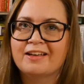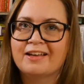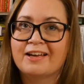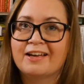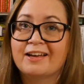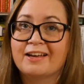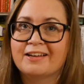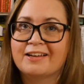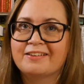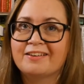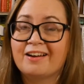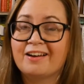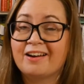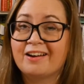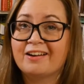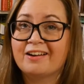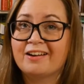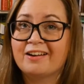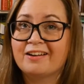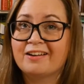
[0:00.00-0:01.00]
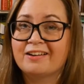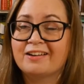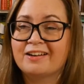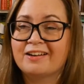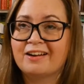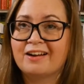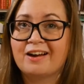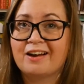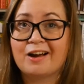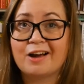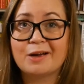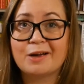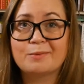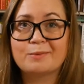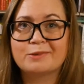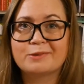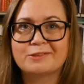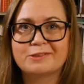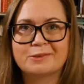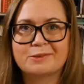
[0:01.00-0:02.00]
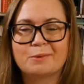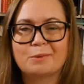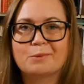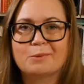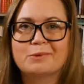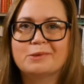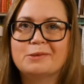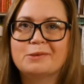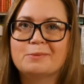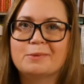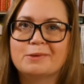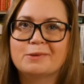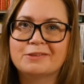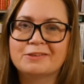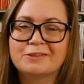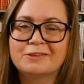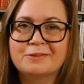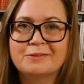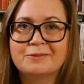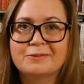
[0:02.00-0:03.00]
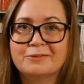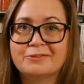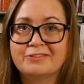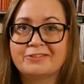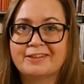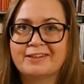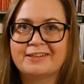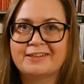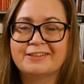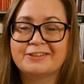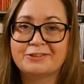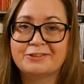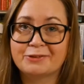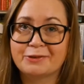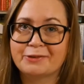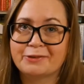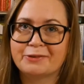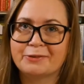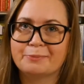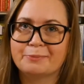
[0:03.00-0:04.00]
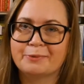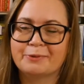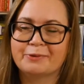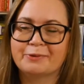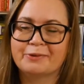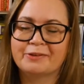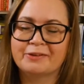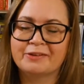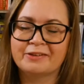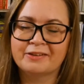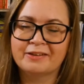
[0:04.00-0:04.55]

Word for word: And I was the only one who really enjoyed the book.